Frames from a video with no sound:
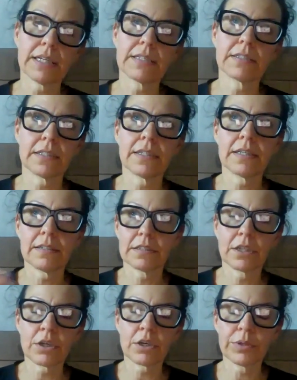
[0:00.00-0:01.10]
Well,
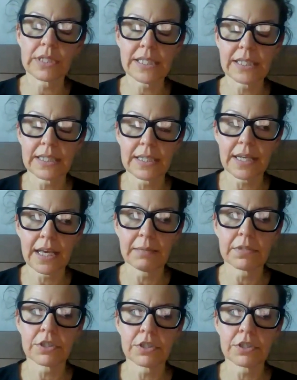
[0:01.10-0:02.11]
the clue is in the name.